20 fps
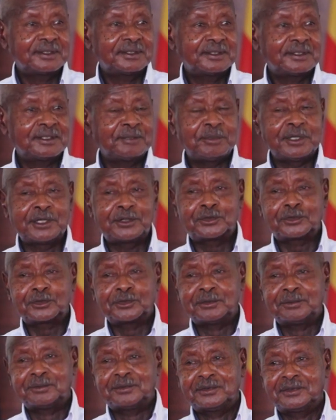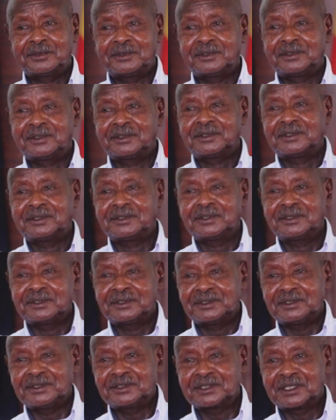The bedroom
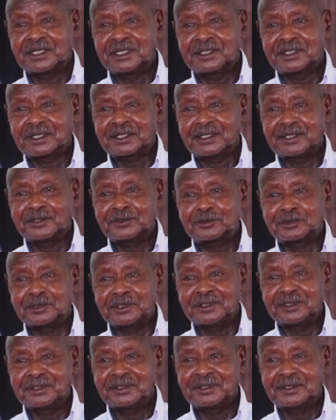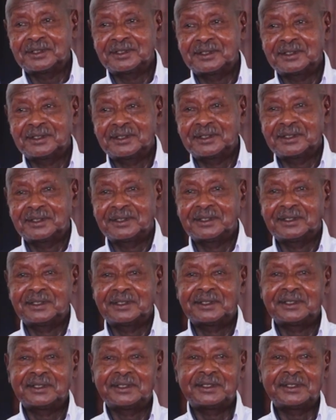is another country.
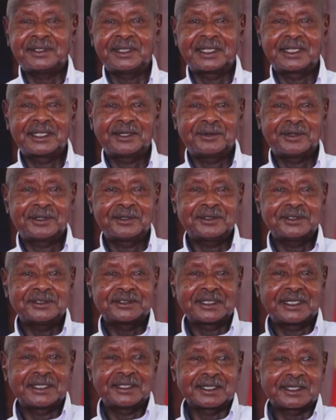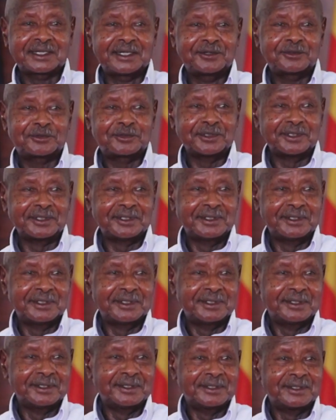The other one is another country.
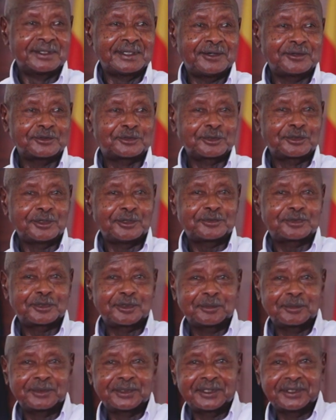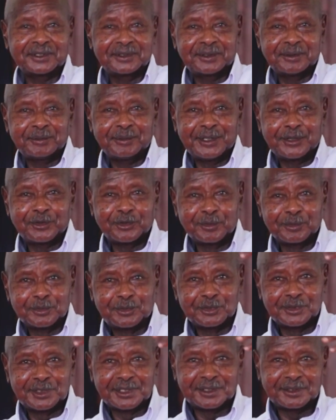Now, to go from the, the bedroom
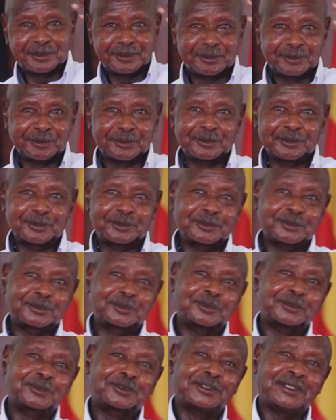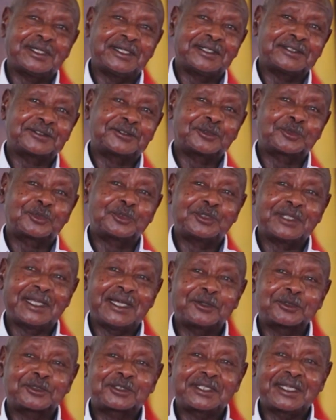to the, to, to, to, to, to the
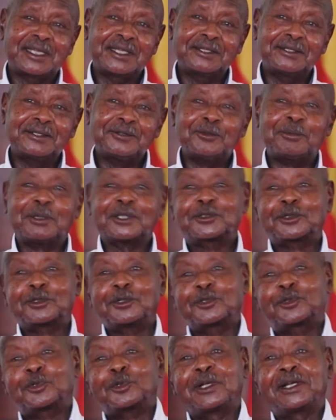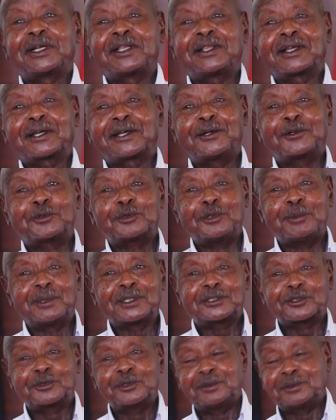outside, you must go through another country. You
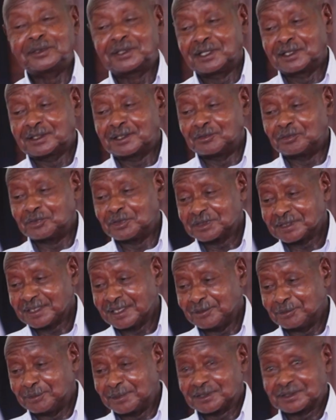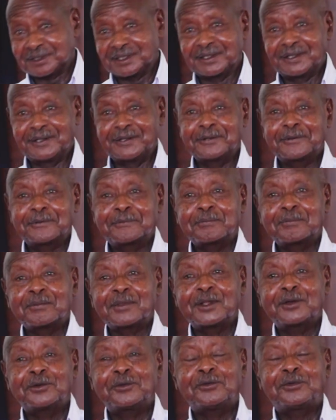must go get a visa. You must get.
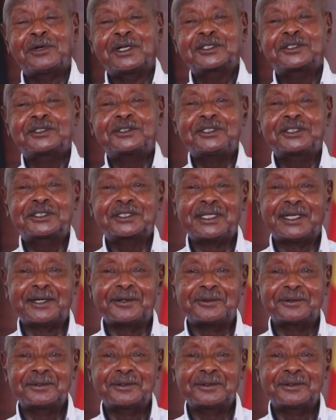What's this now?